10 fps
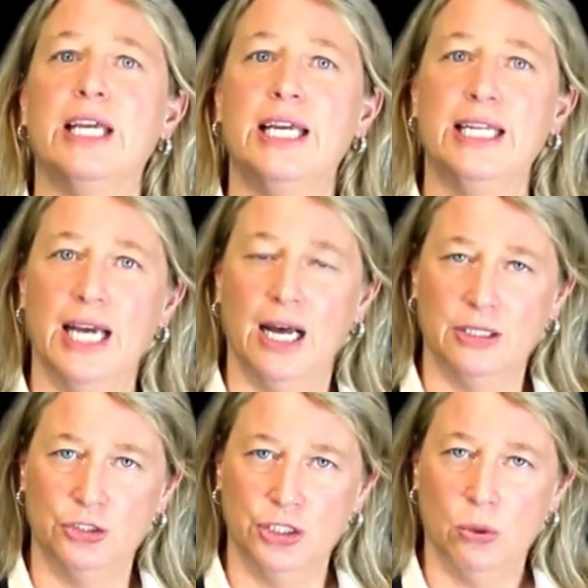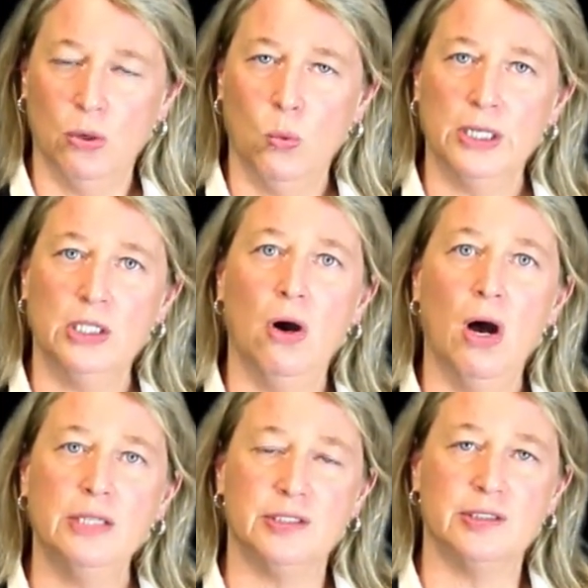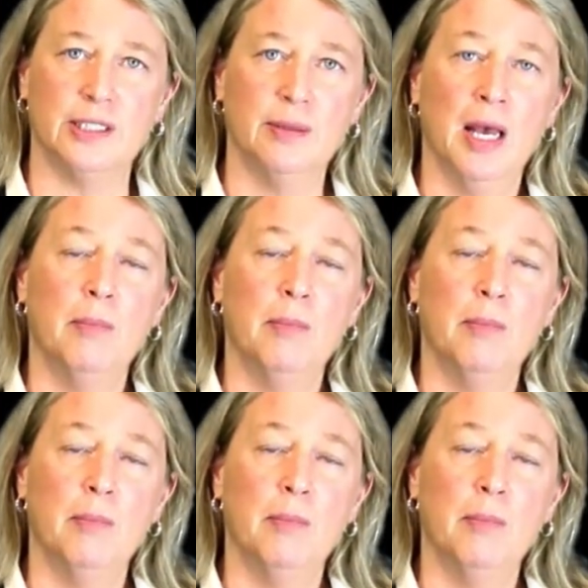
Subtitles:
etiology or what causes it,